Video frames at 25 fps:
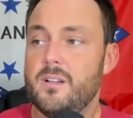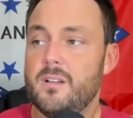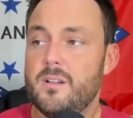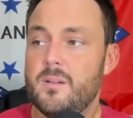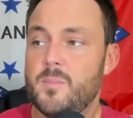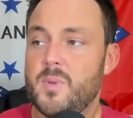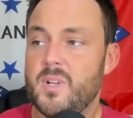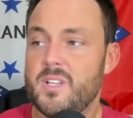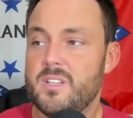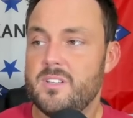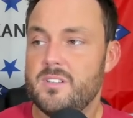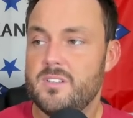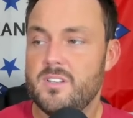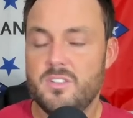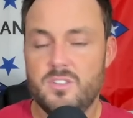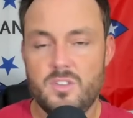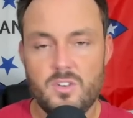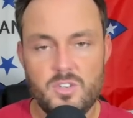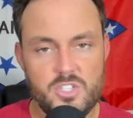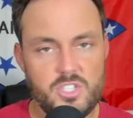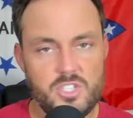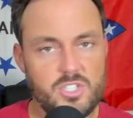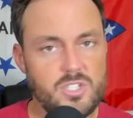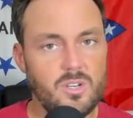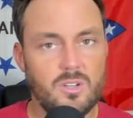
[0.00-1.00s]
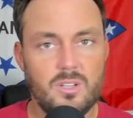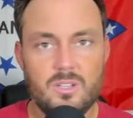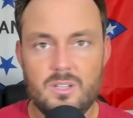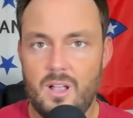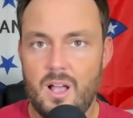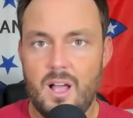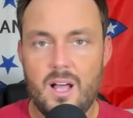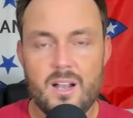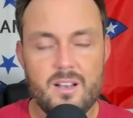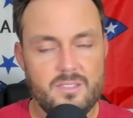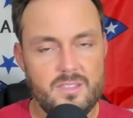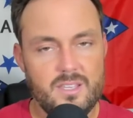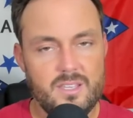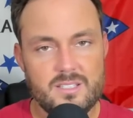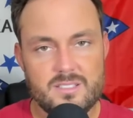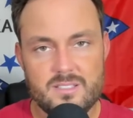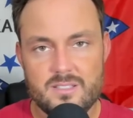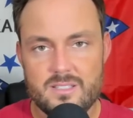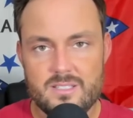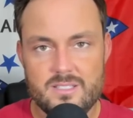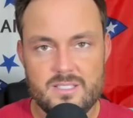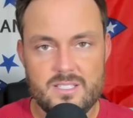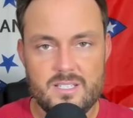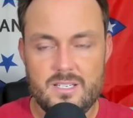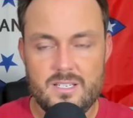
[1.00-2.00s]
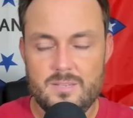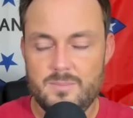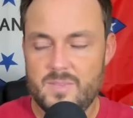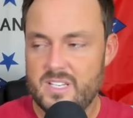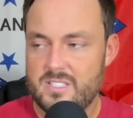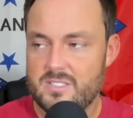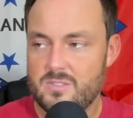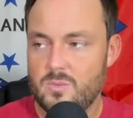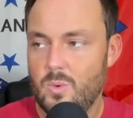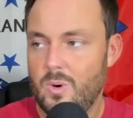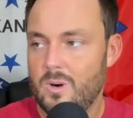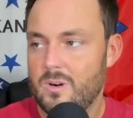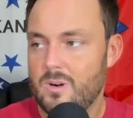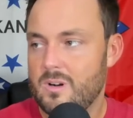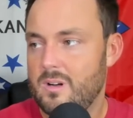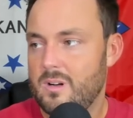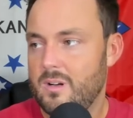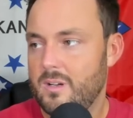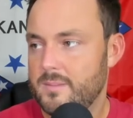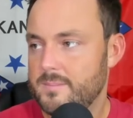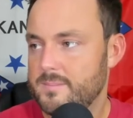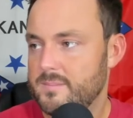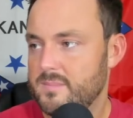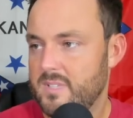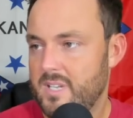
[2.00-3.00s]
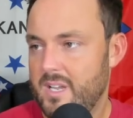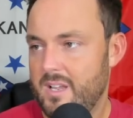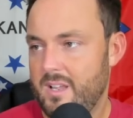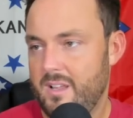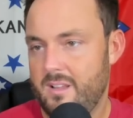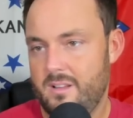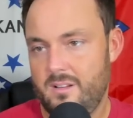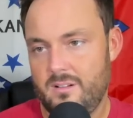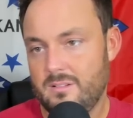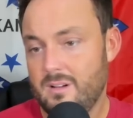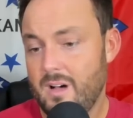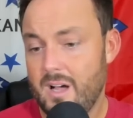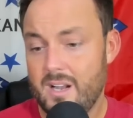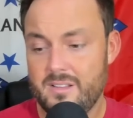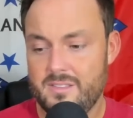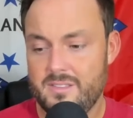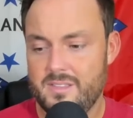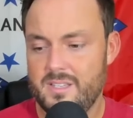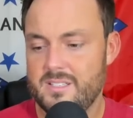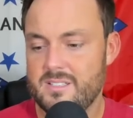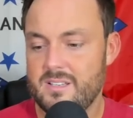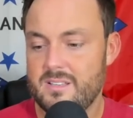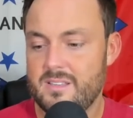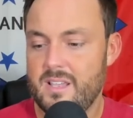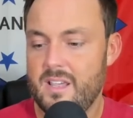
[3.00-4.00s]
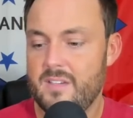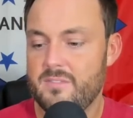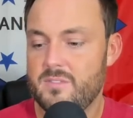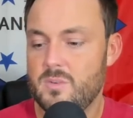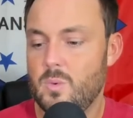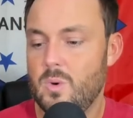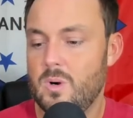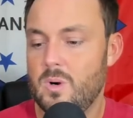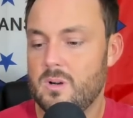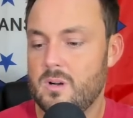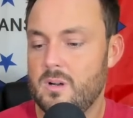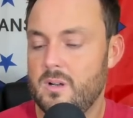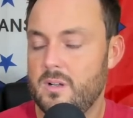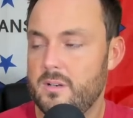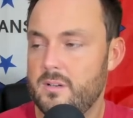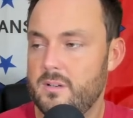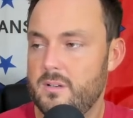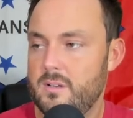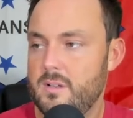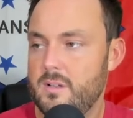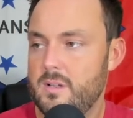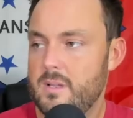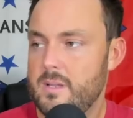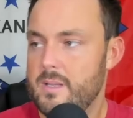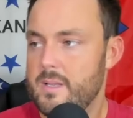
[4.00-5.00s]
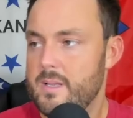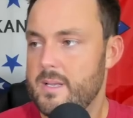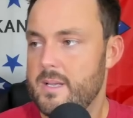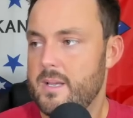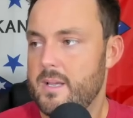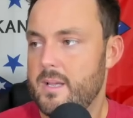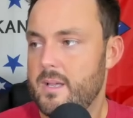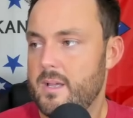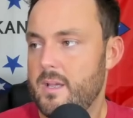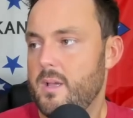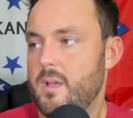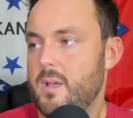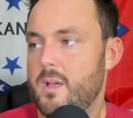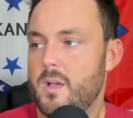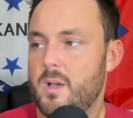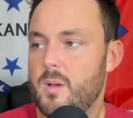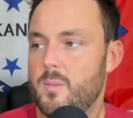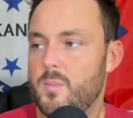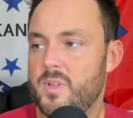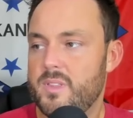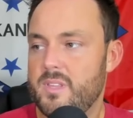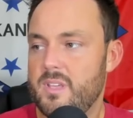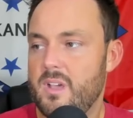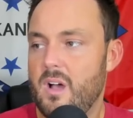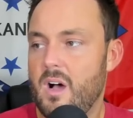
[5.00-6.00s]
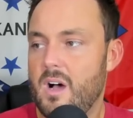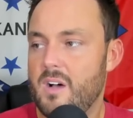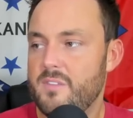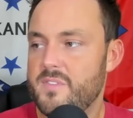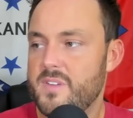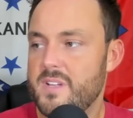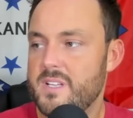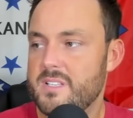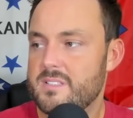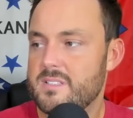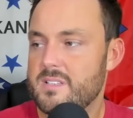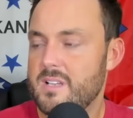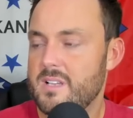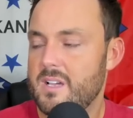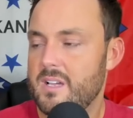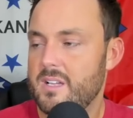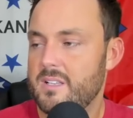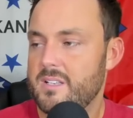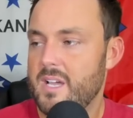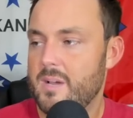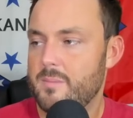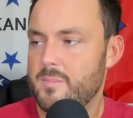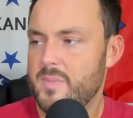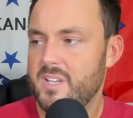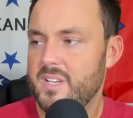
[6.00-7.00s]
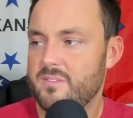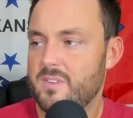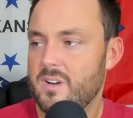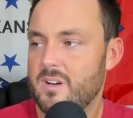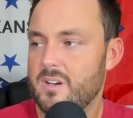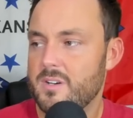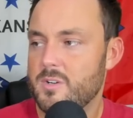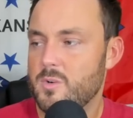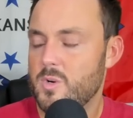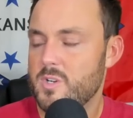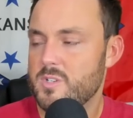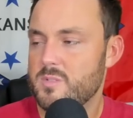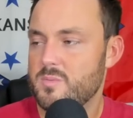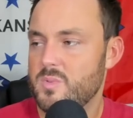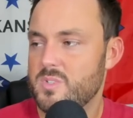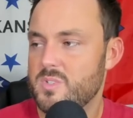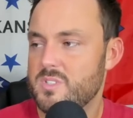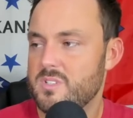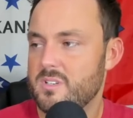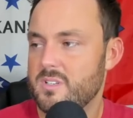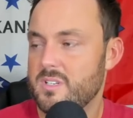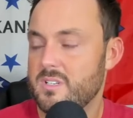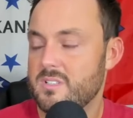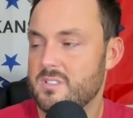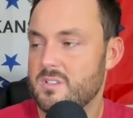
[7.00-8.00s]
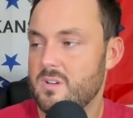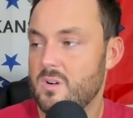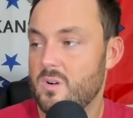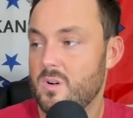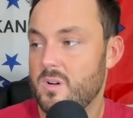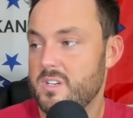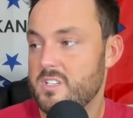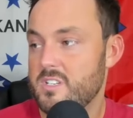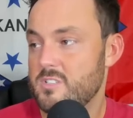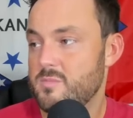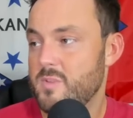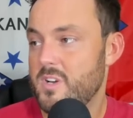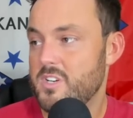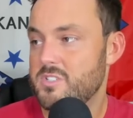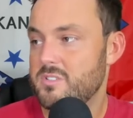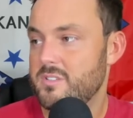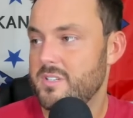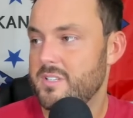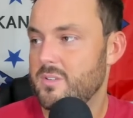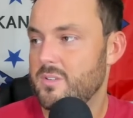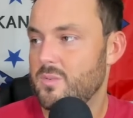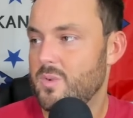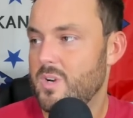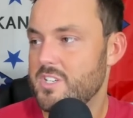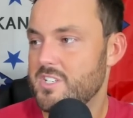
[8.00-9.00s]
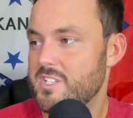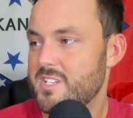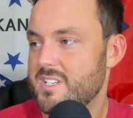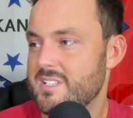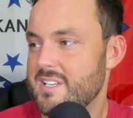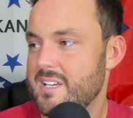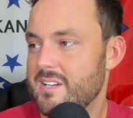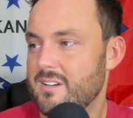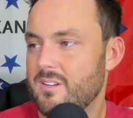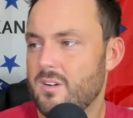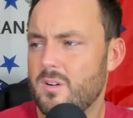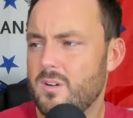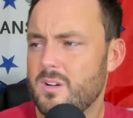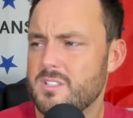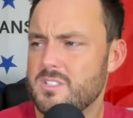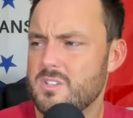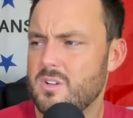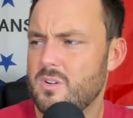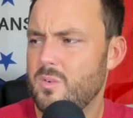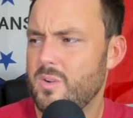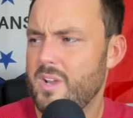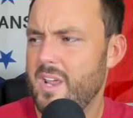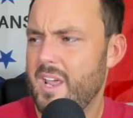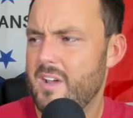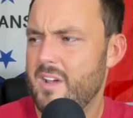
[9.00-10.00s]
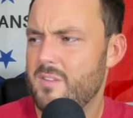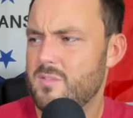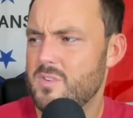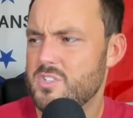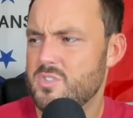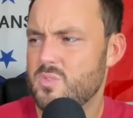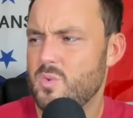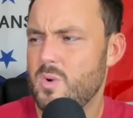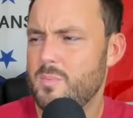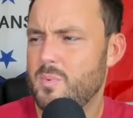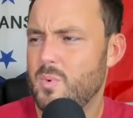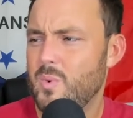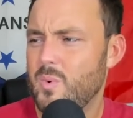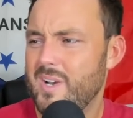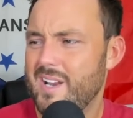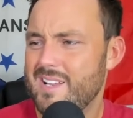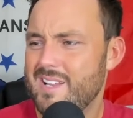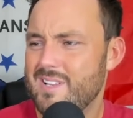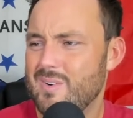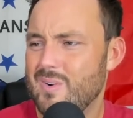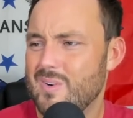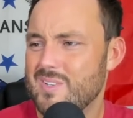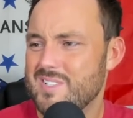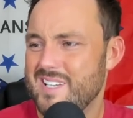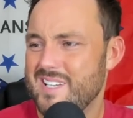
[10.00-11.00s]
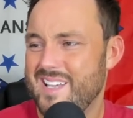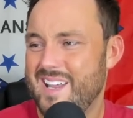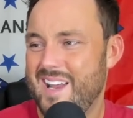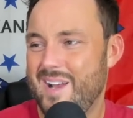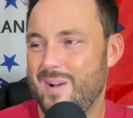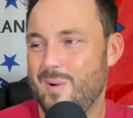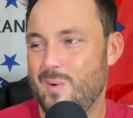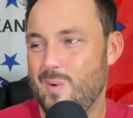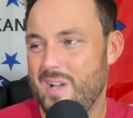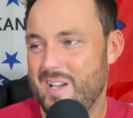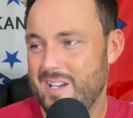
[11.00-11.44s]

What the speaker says: But there's still a lot of things that this team has to work. A lot of things that they have to work. But the offense not being very crisp was a concern, especially in the rushing attack. Arkansas only averaged 3.8 yards a carry.